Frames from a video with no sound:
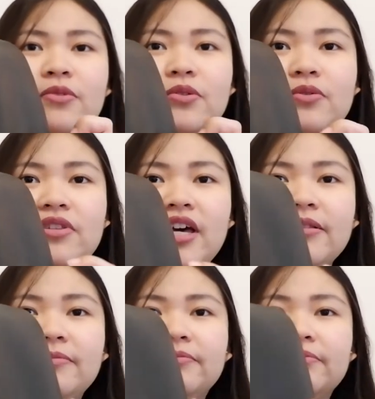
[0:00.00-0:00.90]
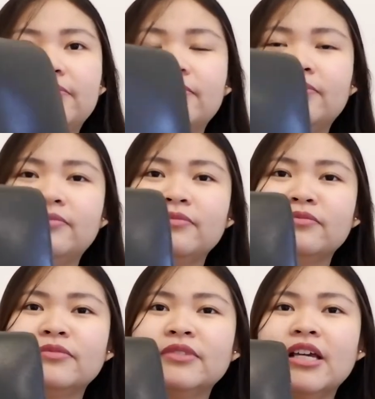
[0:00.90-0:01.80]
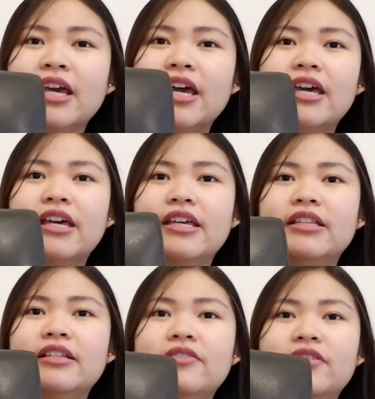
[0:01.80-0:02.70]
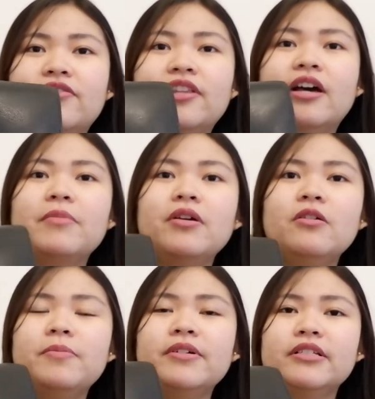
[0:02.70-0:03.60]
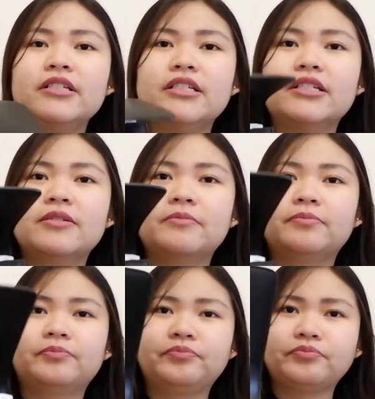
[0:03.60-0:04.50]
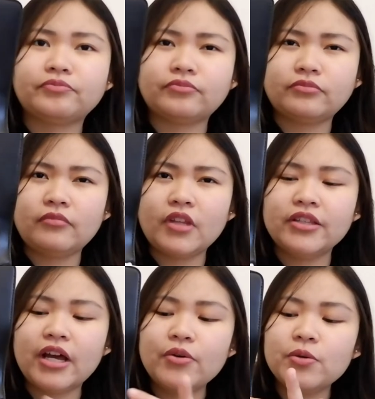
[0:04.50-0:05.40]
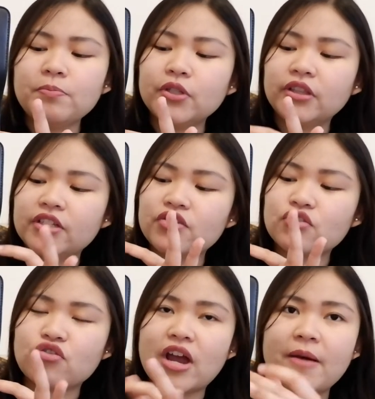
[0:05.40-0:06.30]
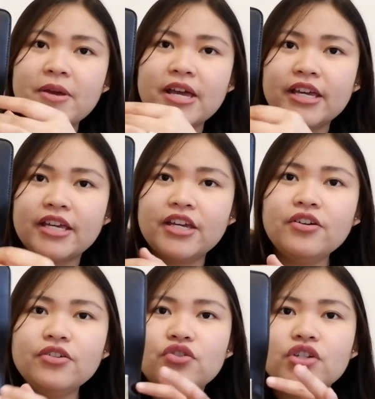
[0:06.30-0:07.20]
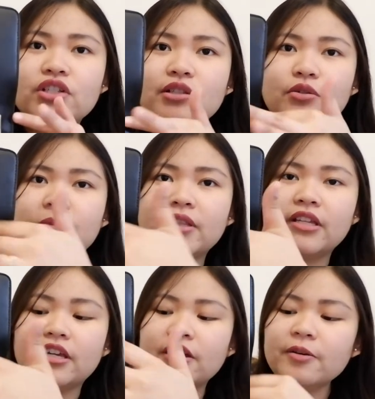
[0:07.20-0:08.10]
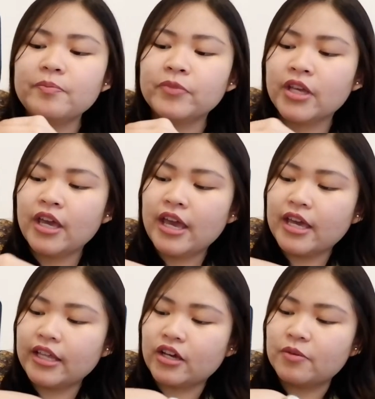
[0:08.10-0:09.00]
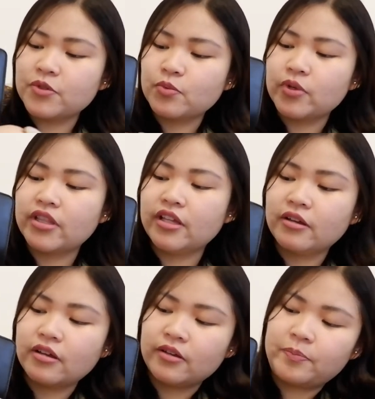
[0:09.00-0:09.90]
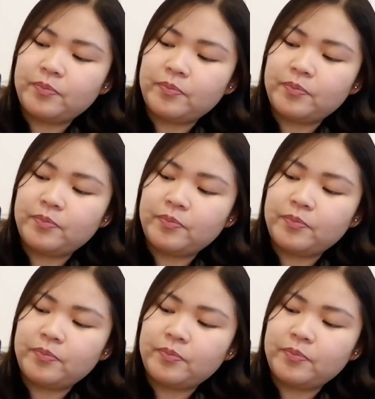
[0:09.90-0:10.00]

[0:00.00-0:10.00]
do that and the flap opens. Now you put the strap here, you just loop it here. Comes with the